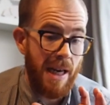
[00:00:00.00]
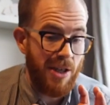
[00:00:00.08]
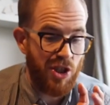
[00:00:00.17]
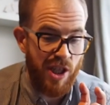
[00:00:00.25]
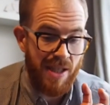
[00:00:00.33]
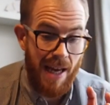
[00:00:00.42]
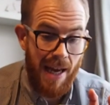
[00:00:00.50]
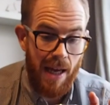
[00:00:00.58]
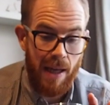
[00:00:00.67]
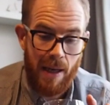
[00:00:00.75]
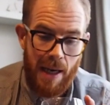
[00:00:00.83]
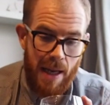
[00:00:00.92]
just
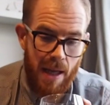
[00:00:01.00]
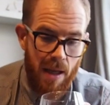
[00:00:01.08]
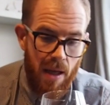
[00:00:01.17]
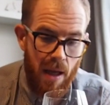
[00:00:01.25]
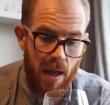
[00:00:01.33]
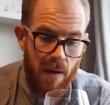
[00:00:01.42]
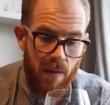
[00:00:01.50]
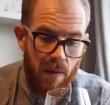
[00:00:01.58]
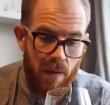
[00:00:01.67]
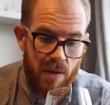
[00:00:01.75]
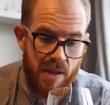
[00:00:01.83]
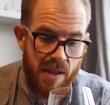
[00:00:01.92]

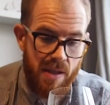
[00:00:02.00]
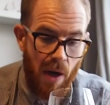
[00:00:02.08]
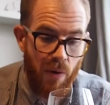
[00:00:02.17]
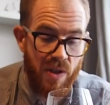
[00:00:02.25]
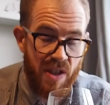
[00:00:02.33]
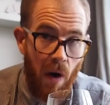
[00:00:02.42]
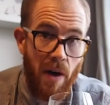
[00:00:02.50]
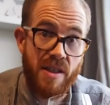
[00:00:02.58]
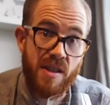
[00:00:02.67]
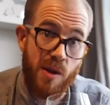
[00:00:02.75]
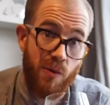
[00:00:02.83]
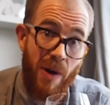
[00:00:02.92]
so tied
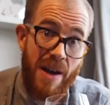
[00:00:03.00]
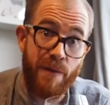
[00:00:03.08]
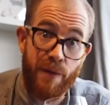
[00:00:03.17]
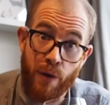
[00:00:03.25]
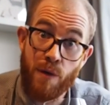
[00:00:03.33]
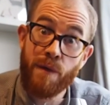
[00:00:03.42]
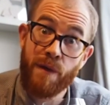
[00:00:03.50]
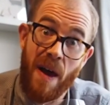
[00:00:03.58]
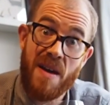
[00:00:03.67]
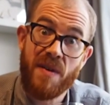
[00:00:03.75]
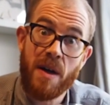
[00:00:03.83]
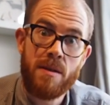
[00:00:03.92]
to the red fruit
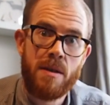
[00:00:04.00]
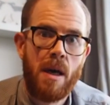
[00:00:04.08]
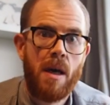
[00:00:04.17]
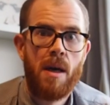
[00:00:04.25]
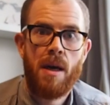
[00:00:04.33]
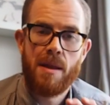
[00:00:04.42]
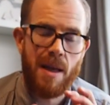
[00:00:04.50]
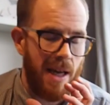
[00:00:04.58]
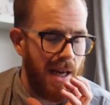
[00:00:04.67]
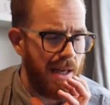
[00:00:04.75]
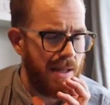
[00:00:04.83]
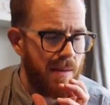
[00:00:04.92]
flavour that
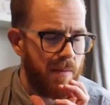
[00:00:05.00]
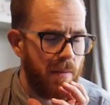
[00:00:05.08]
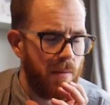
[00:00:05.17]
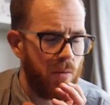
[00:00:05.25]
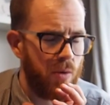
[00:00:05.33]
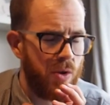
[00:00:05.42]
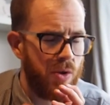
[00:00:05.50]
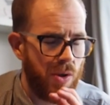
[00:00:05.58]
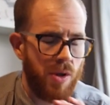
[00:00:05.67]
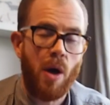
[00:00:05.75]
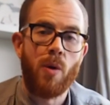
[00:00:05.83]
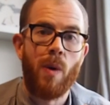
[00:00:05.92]
it is
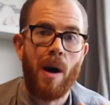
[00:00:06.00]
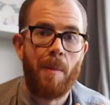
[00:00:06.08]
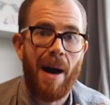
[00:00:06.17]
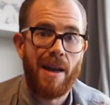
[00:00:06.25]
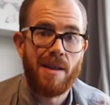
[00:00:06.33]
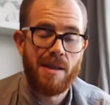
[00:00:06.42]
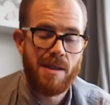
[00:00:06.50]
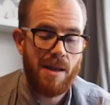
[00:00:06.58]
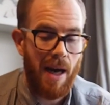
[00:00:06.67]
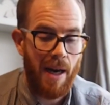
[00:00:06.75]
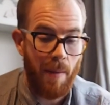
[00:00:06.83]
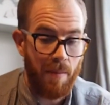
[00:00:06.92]
so well balanced
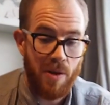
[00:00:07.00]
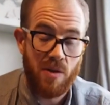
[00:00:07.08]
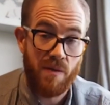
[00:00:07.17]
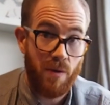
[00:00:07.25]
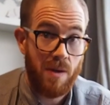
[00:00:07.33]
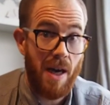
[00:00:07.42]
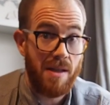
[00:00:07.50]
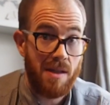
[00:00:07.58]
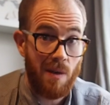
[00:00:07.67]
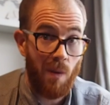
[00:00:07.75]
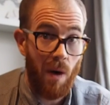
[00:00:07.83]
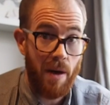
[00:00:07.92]
and a beautiful
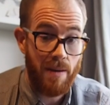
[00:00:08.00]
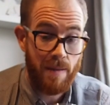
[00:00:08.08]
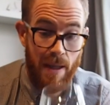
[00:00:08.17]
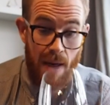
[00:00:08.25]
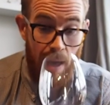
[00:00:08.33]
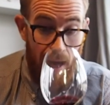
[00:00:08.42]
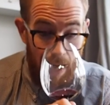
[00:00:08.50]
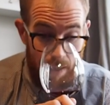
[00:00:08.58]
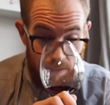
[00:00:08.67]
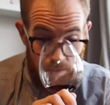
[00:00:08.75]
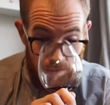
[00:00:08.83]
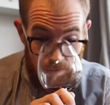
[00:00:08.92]
tasting wine.
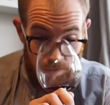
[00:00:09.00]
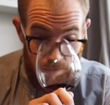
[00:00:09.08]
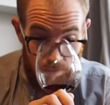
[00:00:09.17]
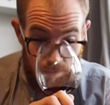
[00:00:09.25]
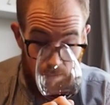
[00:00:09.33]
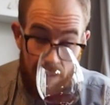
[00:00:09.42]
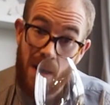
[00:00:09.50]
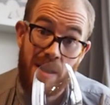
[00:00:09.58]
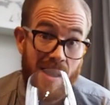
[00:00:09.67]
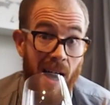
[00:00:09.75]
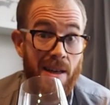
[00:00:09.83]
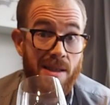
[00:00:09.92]
And guys,
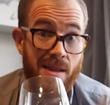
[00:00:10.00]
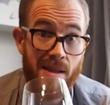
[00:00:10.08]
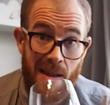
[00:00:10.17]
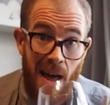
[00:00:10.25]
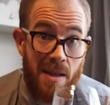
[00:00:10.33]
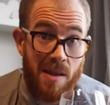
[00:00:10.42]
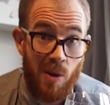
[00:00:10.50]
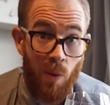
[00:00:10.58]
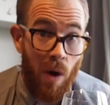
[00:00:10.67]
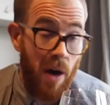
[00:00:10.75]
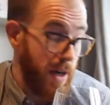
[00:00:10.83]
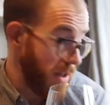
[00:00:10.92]
that is the wine.